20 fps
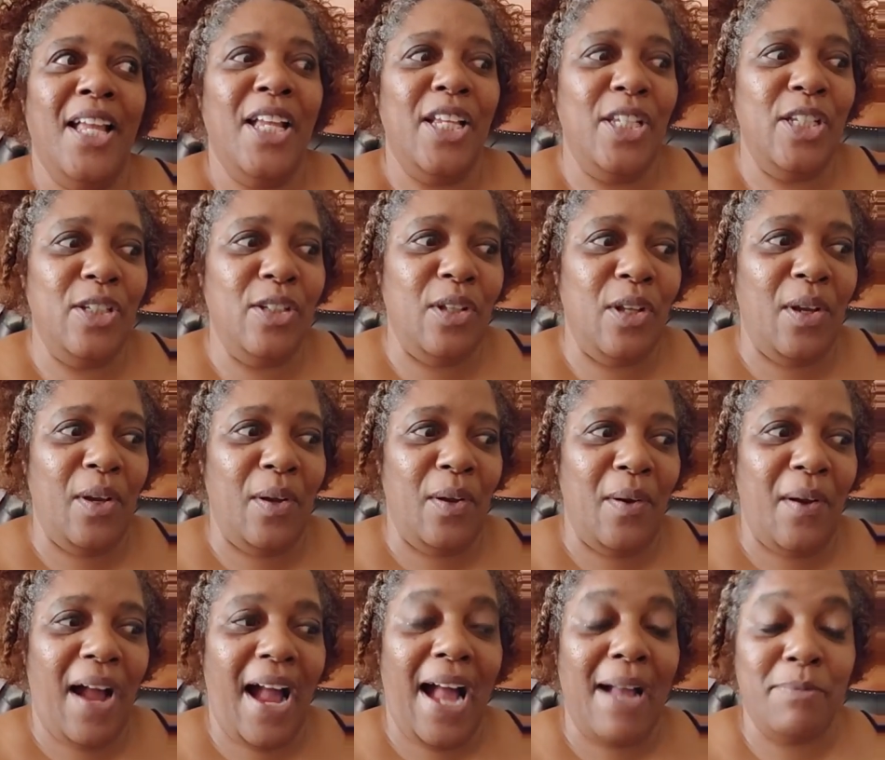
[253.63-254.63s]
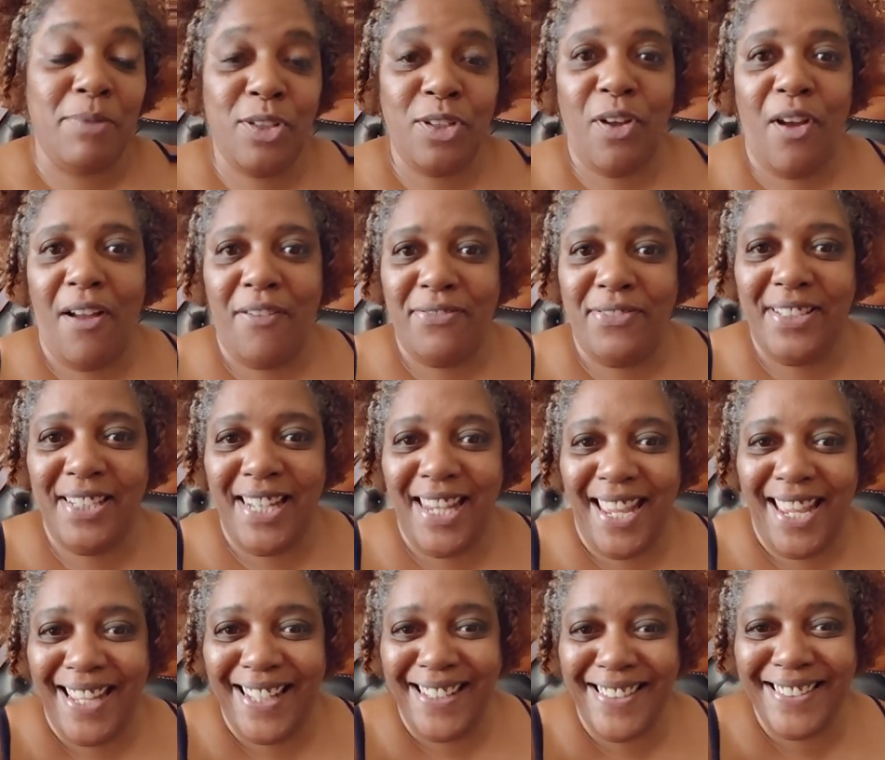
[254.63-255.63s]
you know, I'm soft
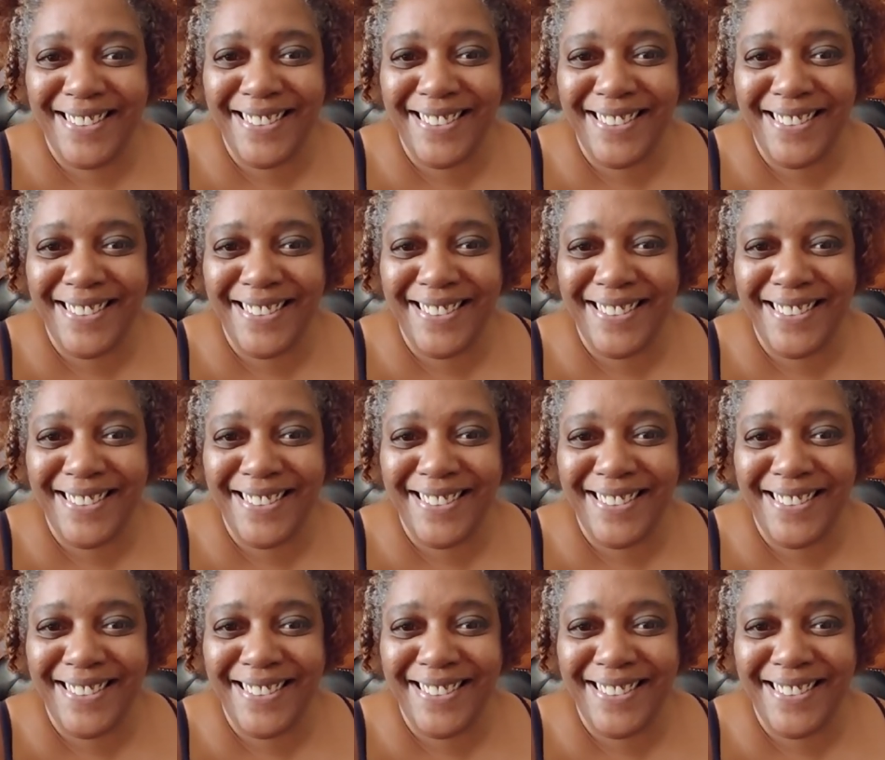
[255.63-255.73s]
today.